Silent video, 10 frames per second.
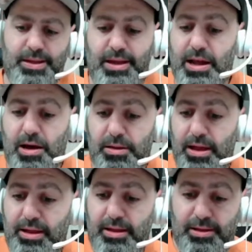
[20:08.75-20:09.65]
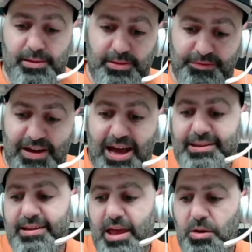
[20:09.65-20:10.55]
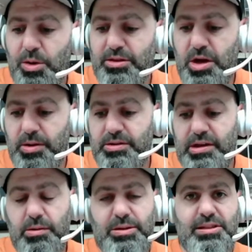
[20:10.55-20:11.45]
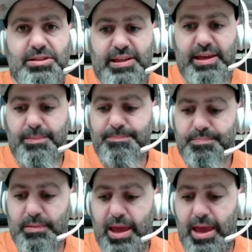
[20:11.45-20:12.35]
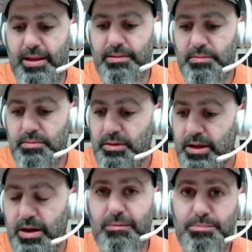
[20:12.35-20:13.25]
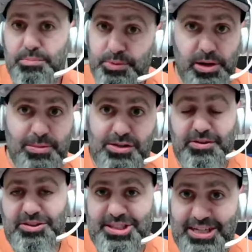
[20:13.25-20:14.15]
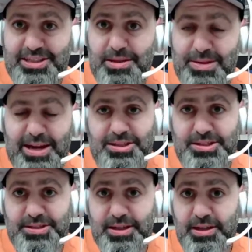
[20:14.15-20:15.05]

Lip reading: The fact that they went toe-to-toe with this team and, pretty much for 60 minutes,